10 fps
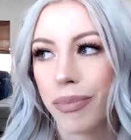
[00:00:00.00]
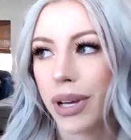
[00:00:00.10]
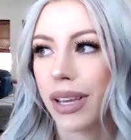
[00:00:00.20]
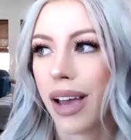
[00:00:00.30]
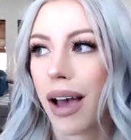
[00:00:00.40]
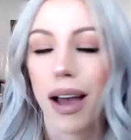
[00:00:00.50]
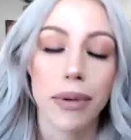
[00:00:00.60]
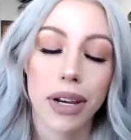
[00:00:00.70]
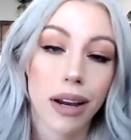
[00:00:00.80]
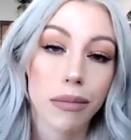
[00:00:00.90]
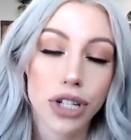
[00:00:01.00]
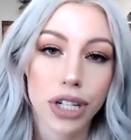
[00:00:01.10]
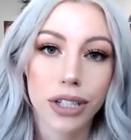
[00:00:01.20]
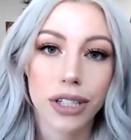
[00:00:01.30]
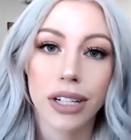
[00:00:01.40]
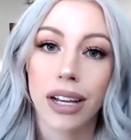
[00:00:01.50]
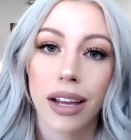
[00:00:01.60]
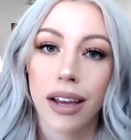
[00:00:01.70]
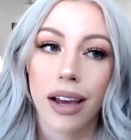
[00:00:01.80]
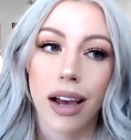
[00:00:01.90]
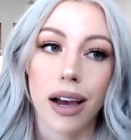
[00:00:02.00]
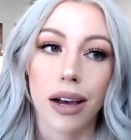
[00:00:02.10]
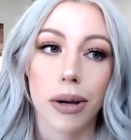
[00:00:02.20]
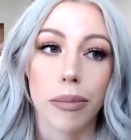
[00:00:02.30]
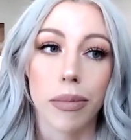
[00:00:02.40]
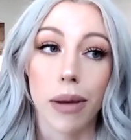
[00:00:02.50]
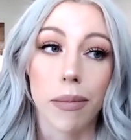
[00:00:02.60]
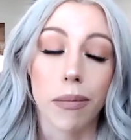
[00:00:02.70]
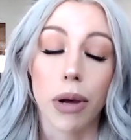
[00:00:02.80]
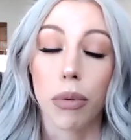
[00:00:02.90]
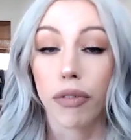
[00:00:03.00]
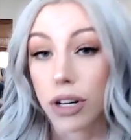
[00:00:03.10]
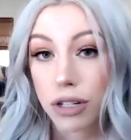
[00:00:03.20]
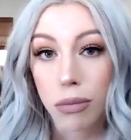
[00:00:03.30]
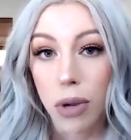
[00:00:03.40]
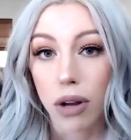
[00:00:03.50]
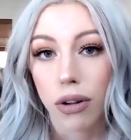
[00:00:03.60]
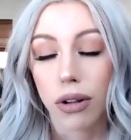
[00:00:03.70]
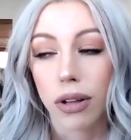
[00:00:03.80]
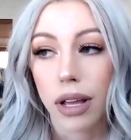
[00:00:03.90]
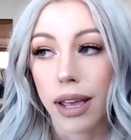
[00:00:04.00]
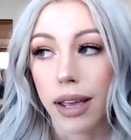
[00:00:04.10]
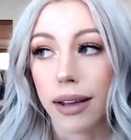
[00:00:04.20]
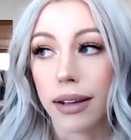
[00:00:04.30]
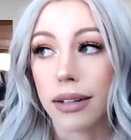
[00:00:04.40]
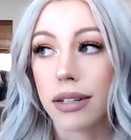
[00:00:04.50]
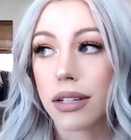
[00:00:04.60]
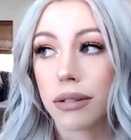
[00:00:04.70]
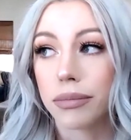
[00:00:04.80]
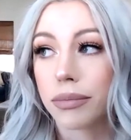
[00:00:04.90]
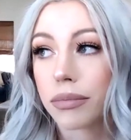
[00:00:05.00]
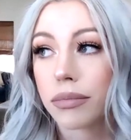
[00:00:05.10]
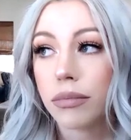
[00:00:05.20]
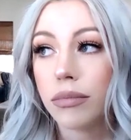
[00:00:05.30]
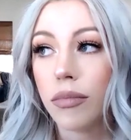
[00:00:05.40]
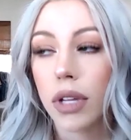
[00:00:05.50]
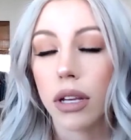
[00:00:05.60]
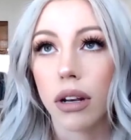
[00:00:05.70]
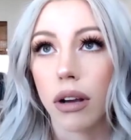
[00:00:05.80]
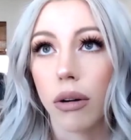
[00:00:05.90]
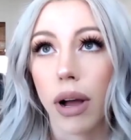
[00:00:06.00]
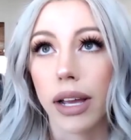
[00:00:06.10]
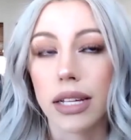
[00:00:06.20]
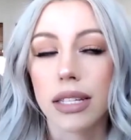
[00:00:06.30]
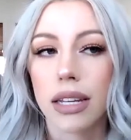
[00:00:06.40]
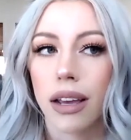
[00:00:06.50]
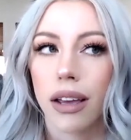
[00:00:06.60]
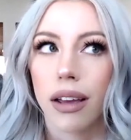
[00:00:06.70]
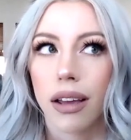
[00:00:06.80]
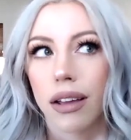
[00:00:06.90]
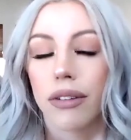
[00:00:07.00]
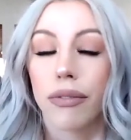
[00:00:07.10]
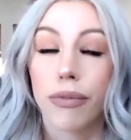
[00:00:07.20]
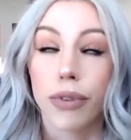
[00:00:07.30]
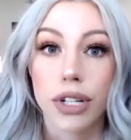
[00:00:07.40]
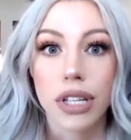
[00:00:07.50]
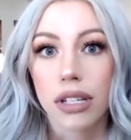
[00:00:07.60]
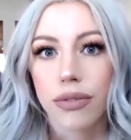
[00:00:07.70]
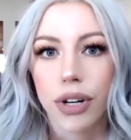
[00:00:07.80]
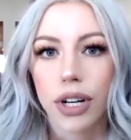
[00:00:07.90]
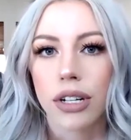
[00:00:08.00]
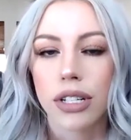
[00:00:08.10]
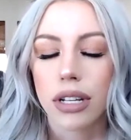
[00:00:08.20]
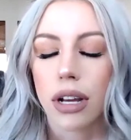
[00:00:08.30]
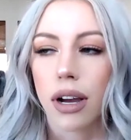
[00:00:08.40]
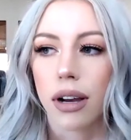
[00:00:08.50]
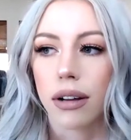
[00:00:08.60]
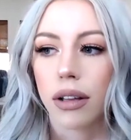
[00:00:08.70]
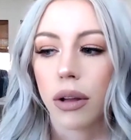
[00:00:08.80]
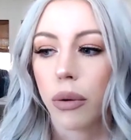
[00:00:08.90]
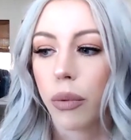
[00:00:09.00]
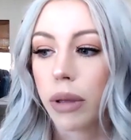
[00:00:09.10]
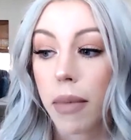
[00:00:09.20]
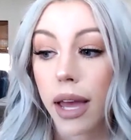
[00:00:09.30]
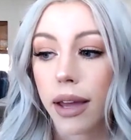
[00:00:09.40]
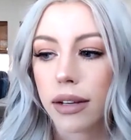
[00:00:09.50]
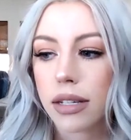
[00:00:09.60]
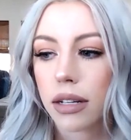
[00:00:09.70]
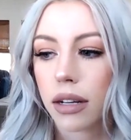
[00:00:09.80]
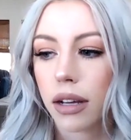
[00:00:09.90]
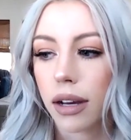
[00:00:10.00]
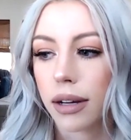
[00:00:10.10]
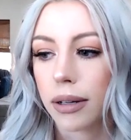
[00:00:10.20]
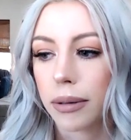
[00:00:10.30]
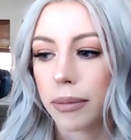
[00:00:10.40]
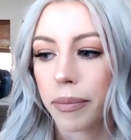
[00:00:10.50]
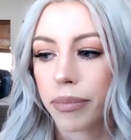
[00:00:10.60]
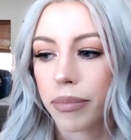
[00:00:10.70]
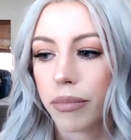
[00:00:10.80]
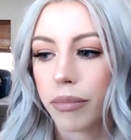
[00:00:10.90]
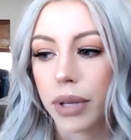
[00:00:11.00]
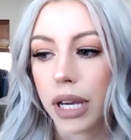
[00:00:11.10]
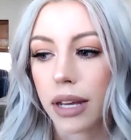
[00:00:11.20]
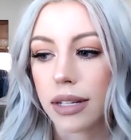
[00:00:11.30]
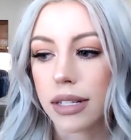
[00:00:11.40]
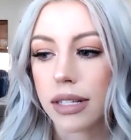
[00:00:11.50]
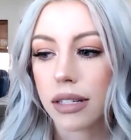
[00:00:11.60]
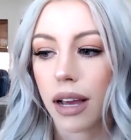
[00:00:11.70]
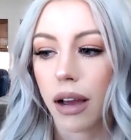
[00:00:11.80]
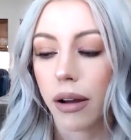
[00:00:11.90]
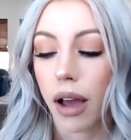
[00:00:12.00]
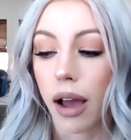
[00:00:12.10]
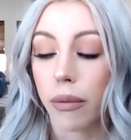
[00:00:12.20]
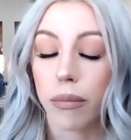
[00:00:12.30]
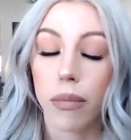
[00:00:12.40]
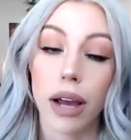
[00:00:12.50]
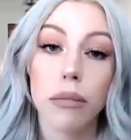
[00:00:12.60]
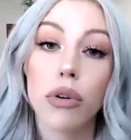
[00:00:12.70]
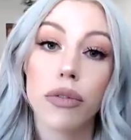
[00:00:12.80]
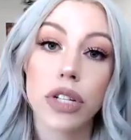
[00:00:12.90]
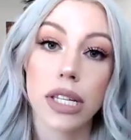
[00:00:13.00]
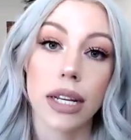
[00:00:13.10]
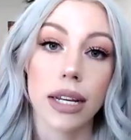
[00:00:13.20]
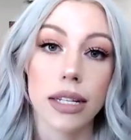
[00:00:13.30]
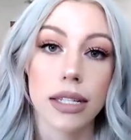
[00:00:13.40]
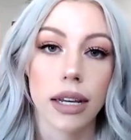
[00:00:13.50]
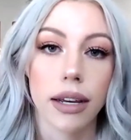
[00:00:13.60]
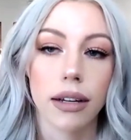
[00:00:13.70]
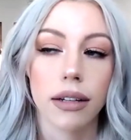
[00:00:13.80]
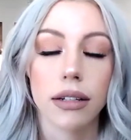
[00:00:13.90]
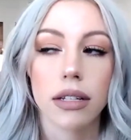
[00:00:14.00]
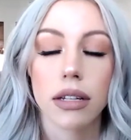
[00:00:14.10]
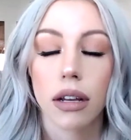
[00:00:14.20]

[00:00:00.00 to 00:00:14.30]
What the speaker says: But yeah, I mean, I'm Jill, I'm a professional model and, you know, I guess first things first, we met, because I'd moved cities and,